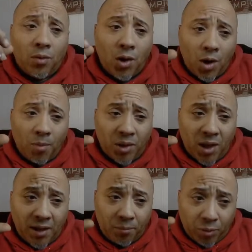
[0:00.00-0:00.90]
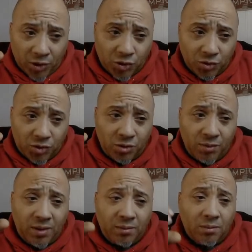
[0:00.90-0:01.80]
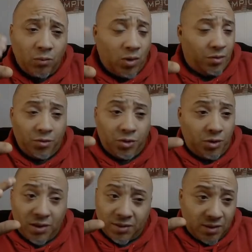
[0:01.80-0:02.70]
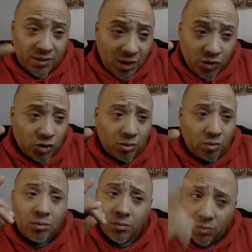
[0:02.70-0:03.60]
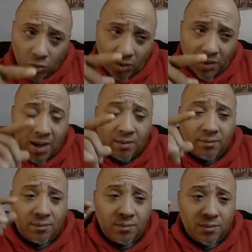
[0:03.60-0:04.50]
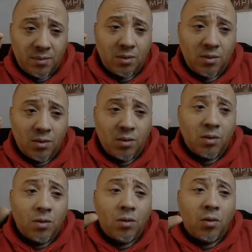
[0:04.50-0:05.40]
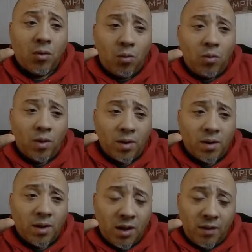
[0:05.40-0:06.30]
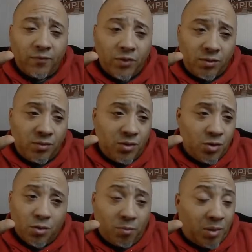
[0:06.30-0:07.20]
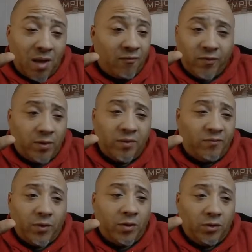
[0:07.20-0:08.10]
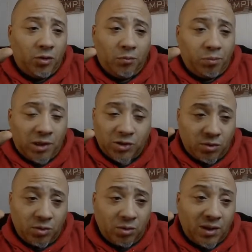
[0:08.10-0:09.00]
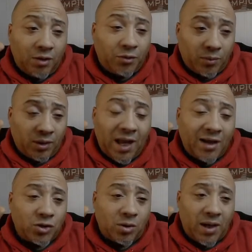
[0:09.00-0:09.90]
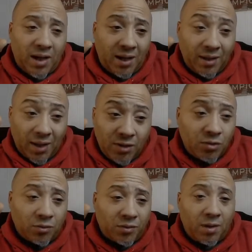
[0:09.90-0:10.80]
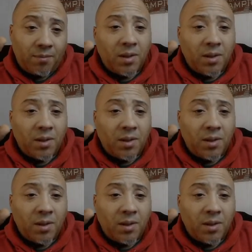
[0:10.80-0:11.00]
applying pressure to it, whether it's intentional or not? Or if you apply very, very little pressure and you're allowed to relax your hand and your thumb